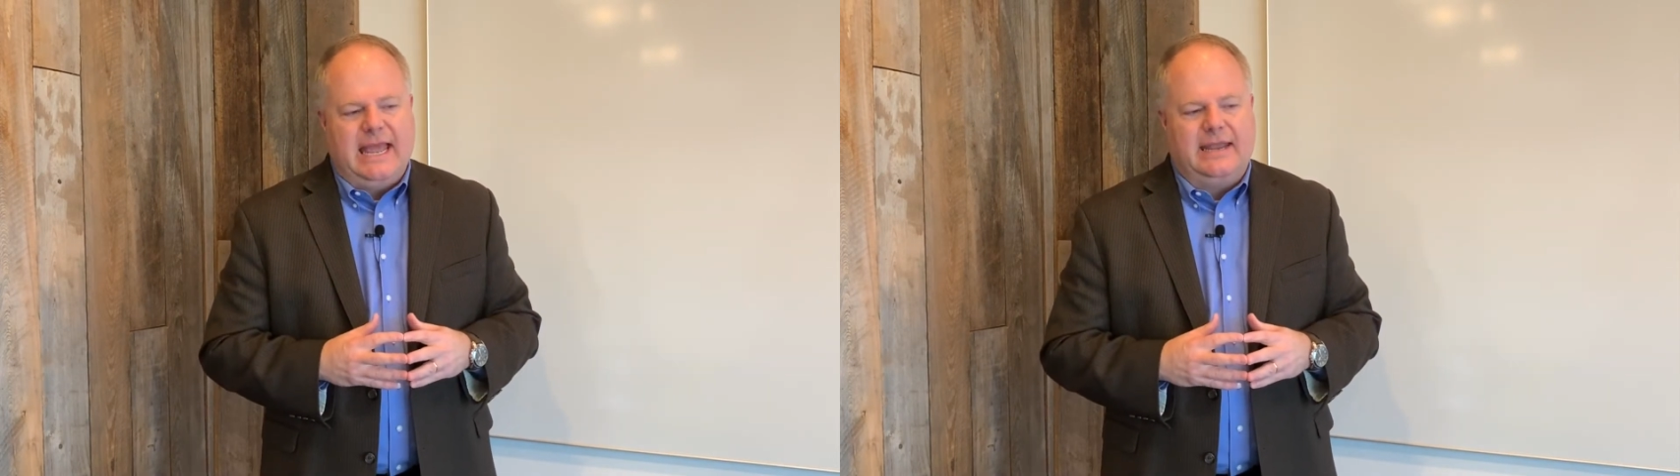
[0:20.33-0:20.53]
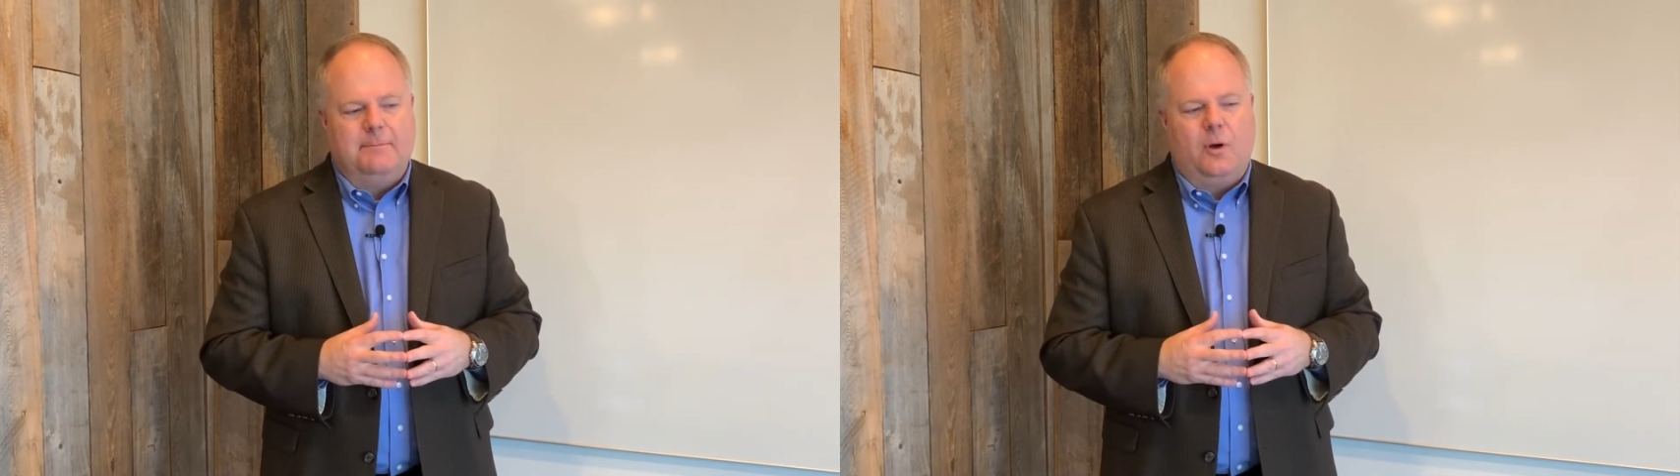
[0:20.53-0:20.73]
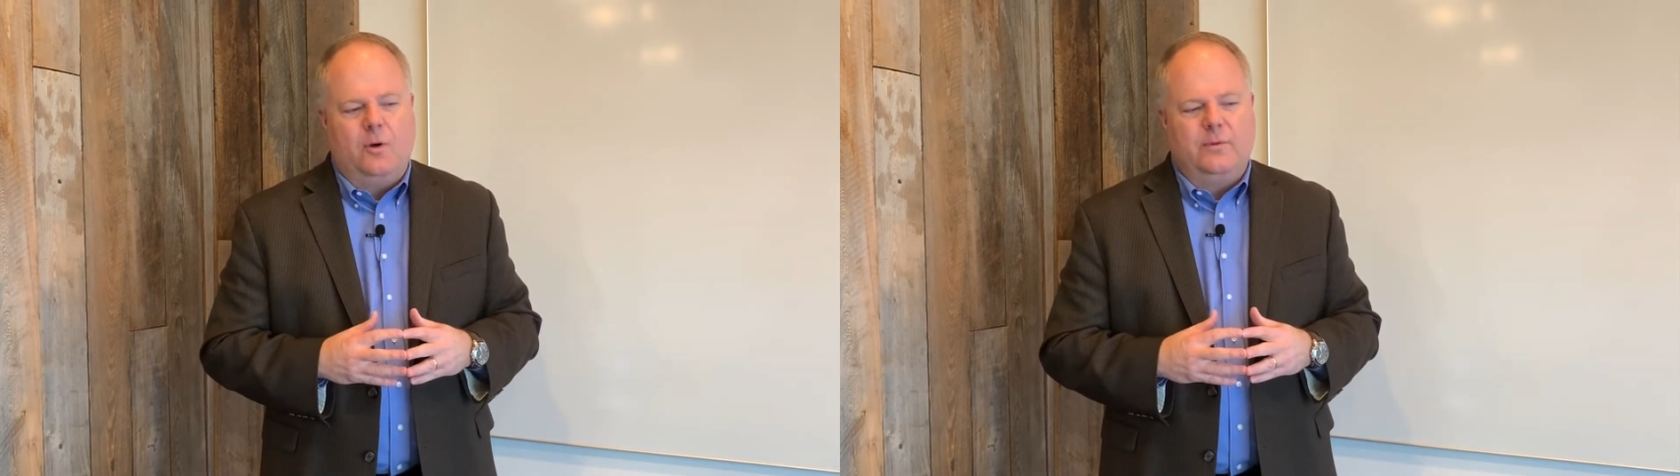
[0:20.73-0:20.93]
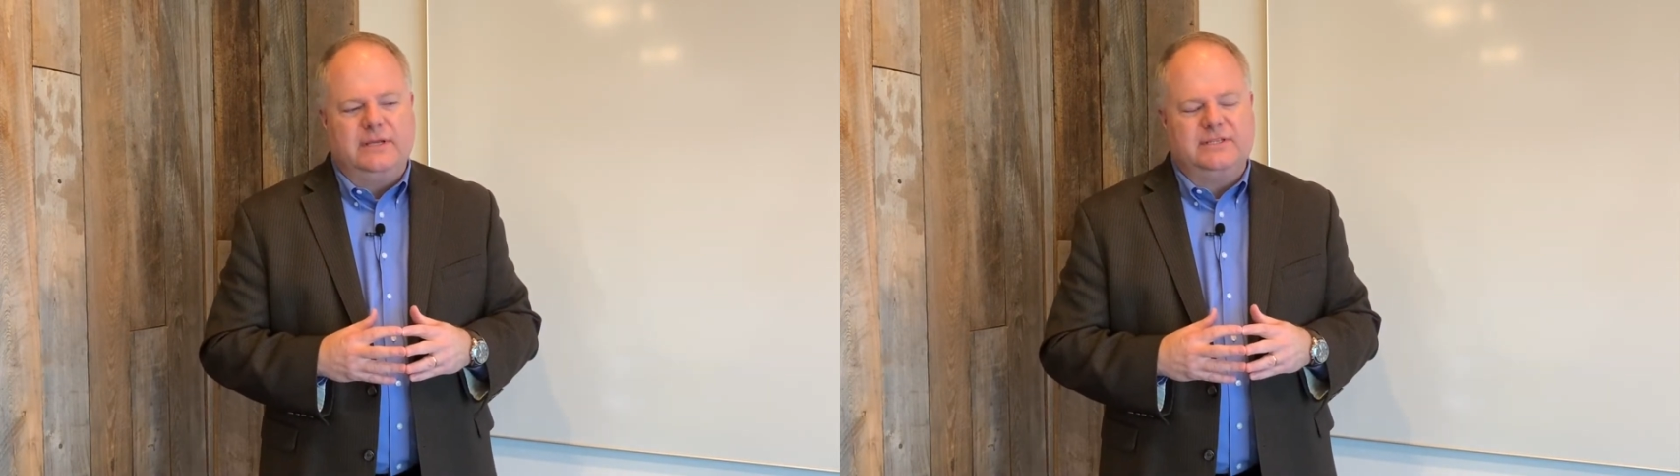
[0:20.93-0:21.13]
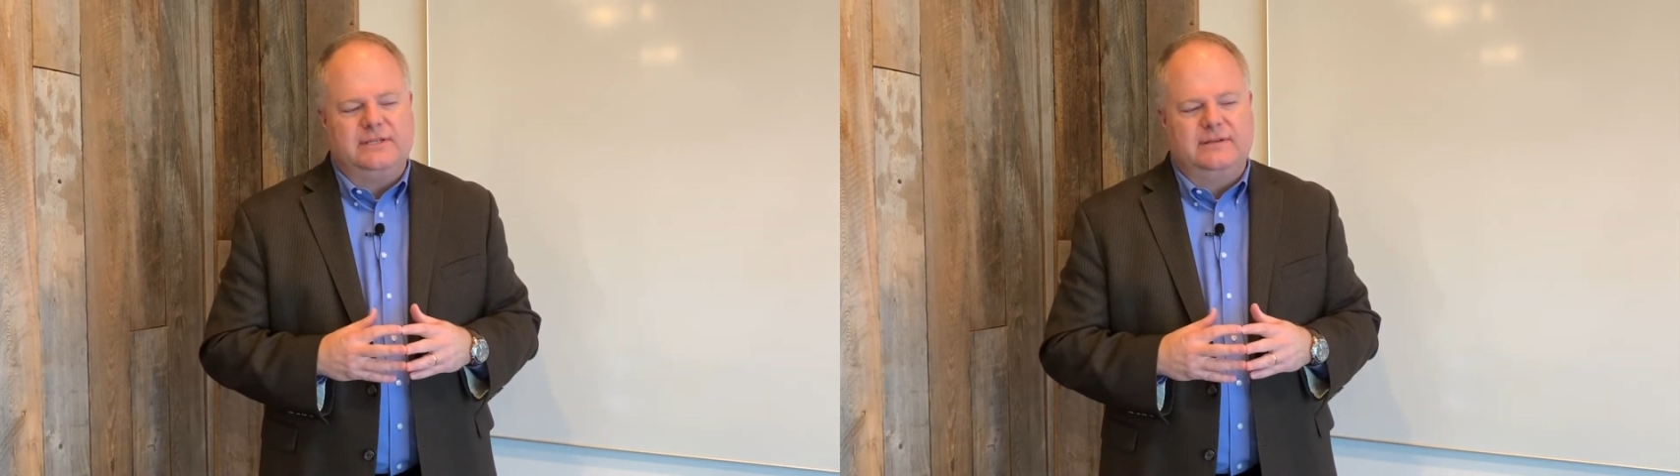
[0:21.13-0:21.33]
And I
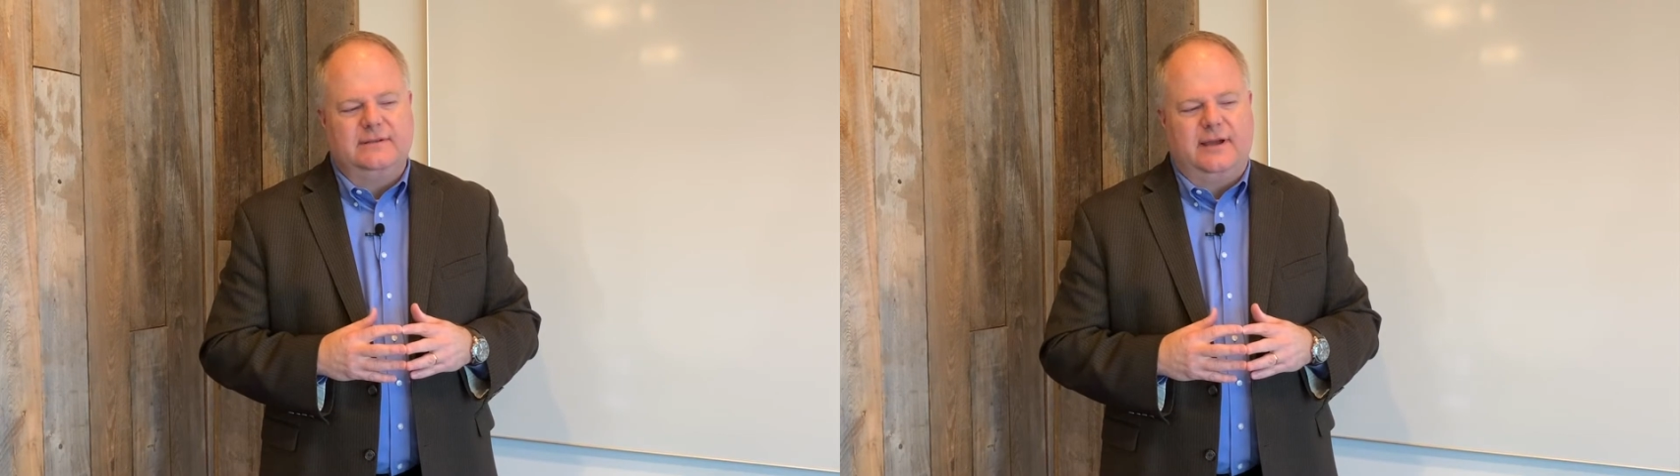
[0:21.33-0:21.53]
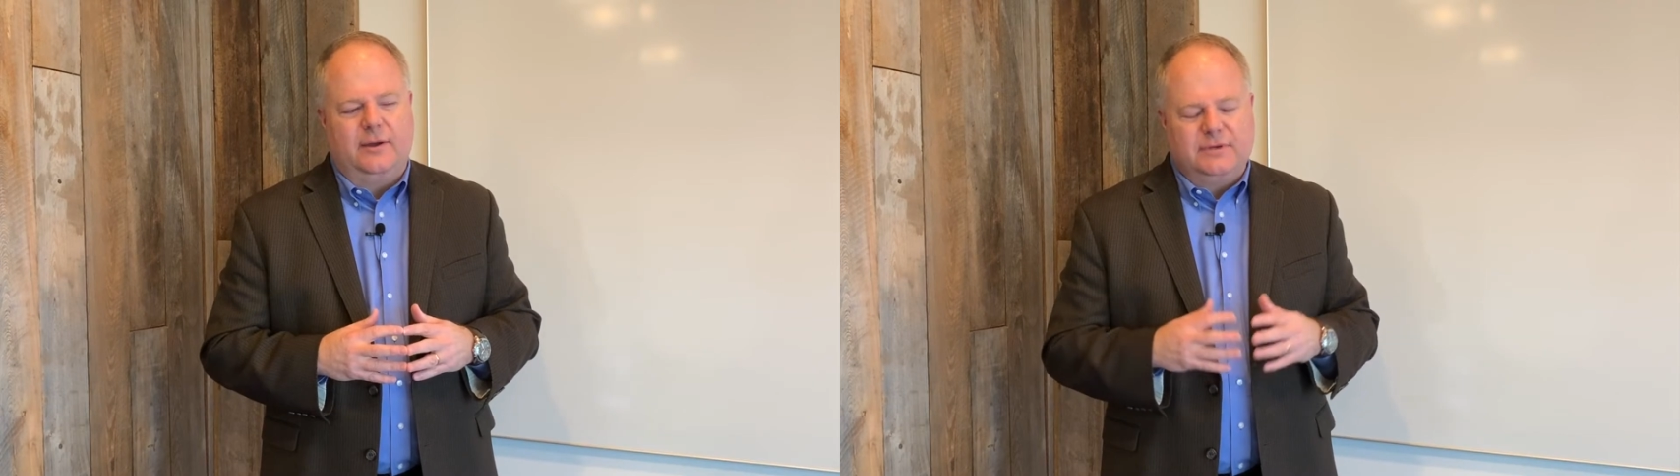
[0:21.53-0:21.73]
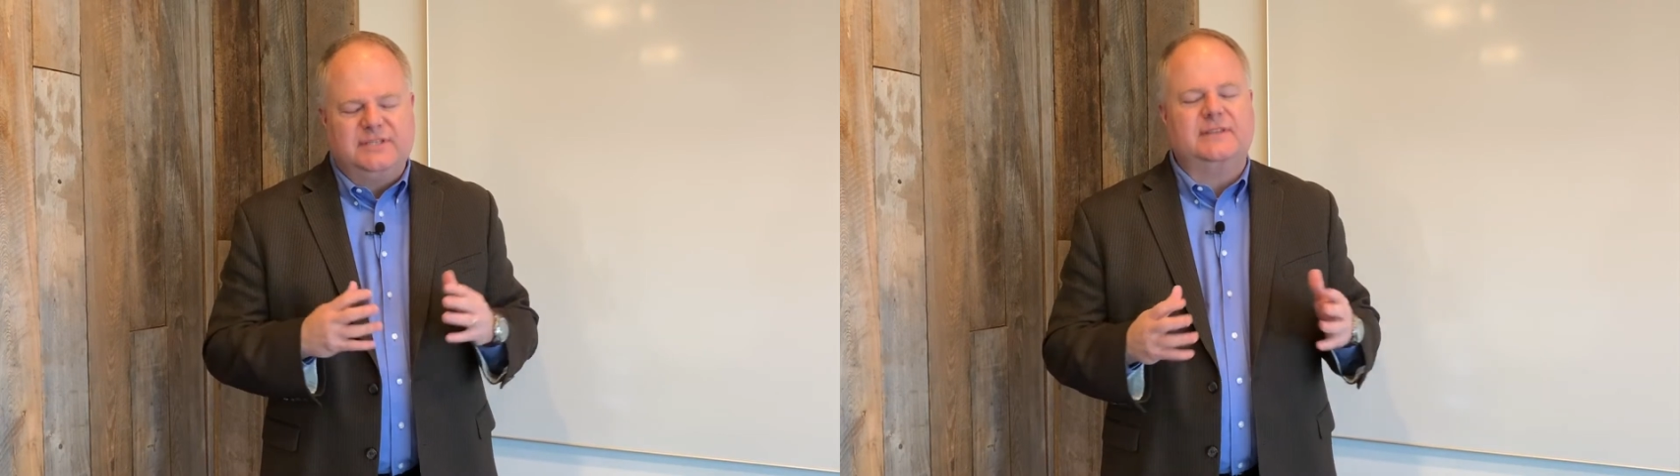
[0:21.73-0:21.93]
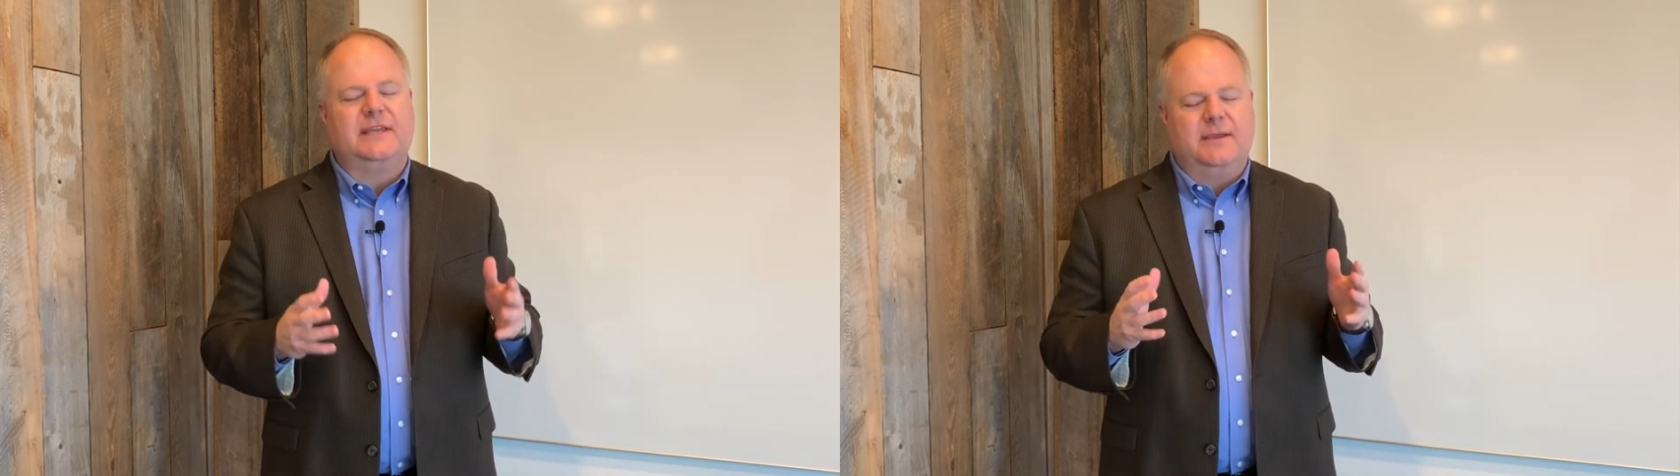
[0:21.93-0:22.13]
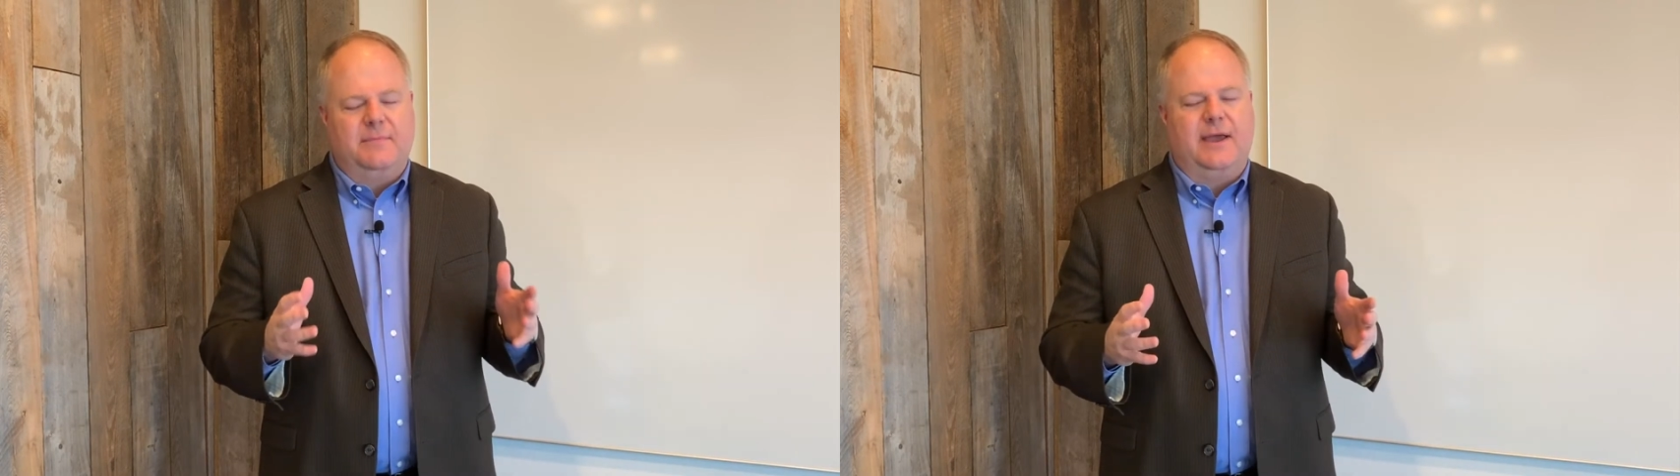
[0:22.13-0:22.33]
always
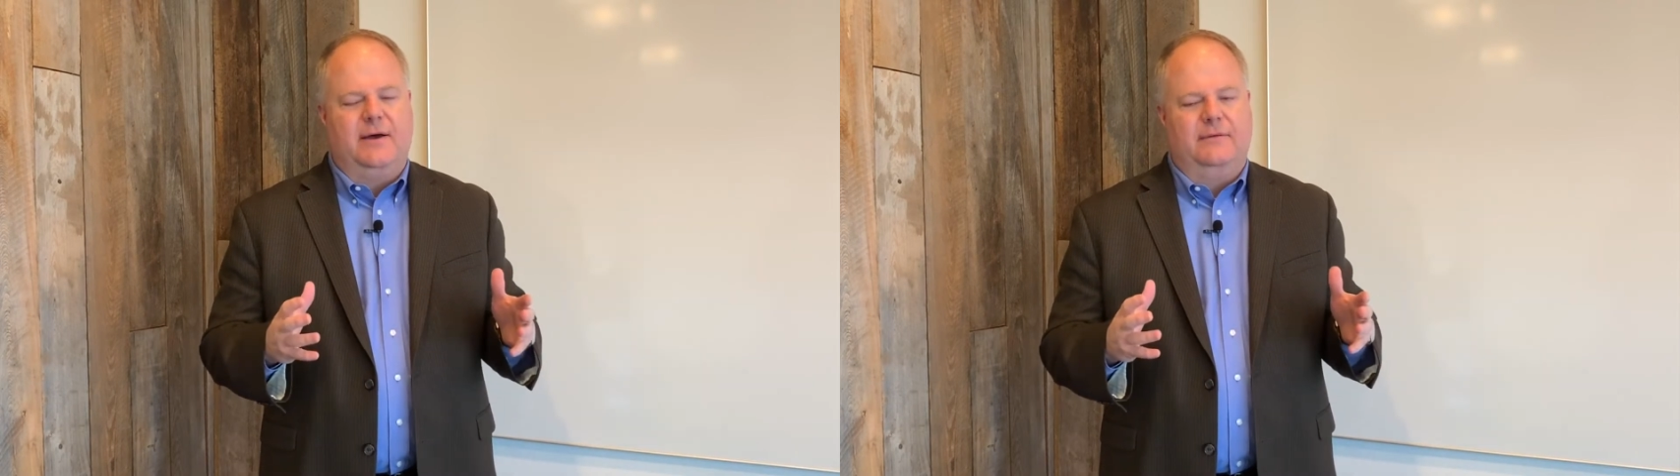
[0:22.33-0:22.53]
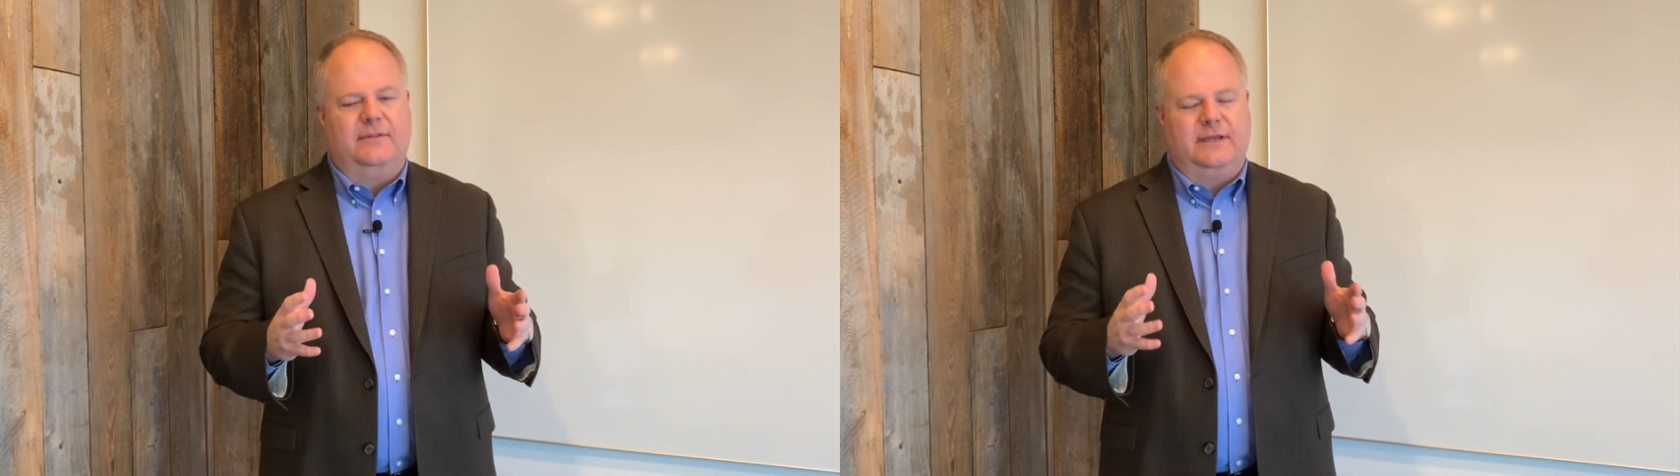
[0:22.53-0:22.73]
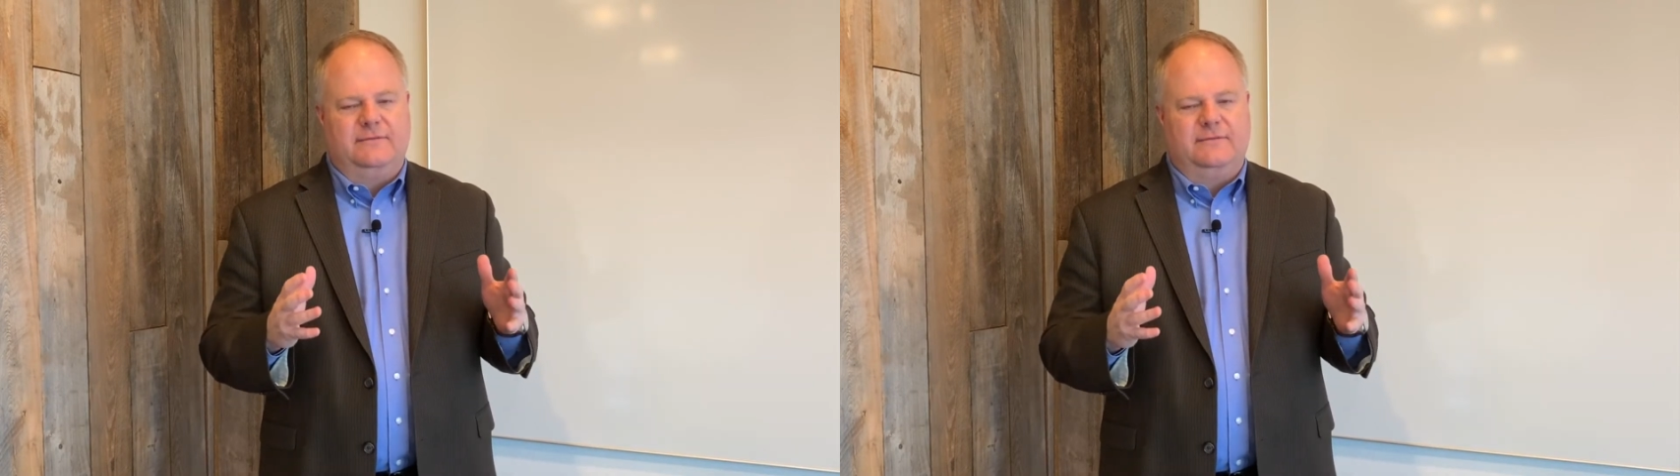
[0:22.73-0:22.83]
think about the